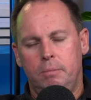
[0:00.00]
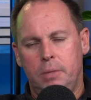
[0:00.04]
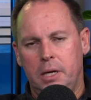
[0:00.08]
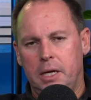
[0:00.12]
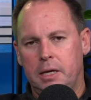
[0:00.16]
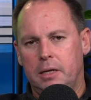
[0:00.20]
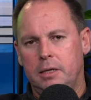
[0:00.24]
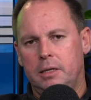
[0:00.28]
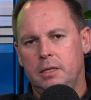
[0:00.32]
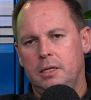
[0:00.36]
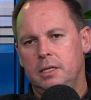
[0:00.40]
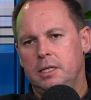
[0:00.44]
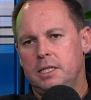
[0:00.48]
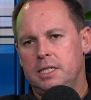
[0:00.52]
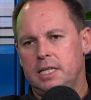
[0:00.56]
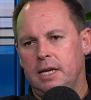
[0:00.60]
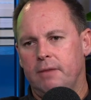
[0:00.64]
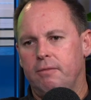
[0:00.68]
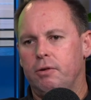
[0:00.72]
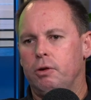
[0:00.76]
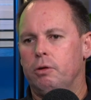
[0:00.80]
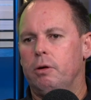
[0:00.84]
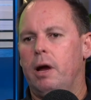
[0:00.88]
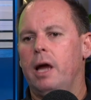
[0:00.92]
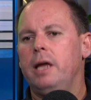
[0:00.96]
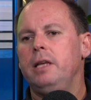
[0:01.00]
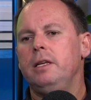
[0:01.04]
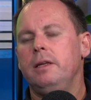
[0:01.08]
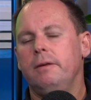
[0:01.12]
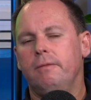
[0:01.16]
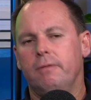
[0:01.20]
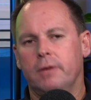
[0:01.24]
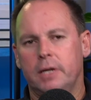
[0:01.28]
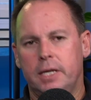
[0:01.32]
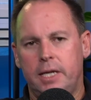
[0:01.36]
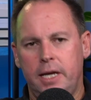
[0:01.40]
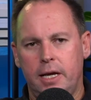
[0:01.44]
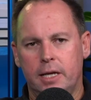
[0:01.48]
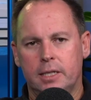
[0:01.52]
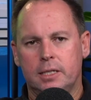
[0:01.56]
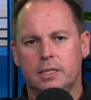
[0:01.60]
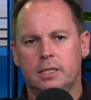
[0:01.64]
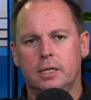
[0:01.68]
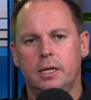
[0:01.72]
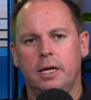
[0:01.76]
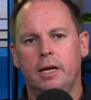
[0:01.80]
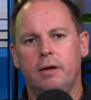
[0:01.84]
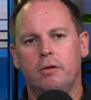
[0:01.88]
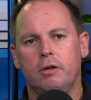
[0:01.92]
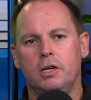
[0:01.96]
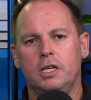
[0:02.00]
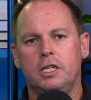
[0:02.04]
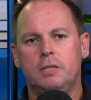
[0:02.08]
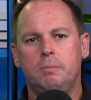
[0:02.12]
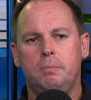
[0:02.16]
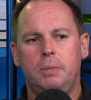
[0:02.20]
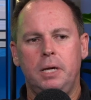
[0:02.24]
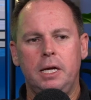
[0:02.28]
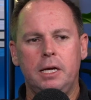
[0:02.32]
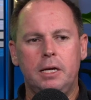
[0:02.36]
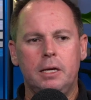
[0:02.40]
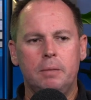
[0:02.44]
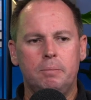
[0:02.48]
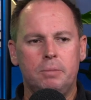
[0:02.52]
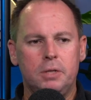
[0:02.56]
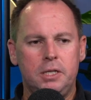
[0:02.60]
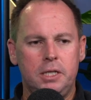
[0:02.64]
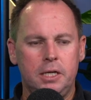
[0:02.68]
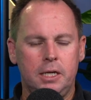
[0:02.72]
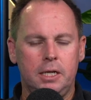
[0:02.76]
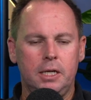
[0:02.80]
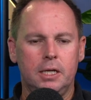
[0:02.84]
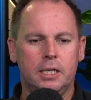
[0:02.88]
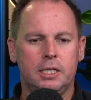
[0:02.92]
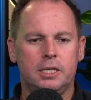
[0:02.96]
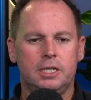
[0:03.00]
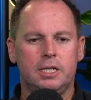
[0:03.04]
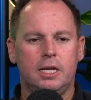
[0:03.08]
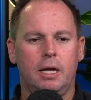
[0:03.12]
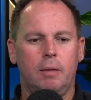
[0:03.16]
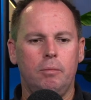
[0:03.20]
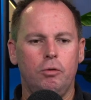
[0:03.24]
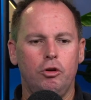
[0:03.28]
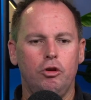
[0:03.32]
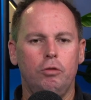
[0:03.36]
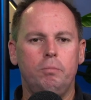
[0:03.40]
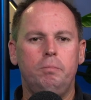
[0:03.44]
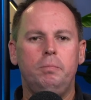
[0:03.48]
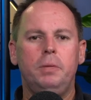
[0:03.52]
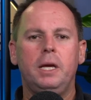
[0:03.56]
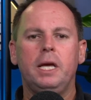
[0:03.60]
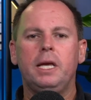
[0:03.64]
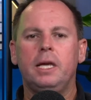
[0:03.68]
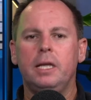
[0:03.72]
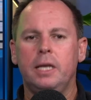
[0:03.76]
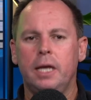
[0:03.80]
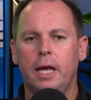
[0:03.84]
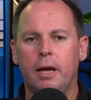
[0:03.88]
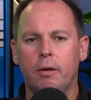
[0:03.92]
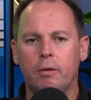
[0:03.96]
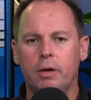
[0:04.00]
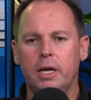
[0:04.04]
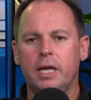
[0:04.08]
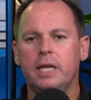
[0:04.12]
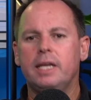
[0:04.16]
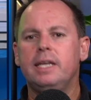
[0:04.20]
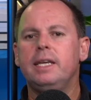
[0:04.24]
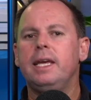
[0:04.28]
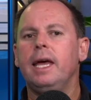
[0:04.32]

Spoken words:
pick 7 or 8 different council areas. Pick a particular suburb, pick an area,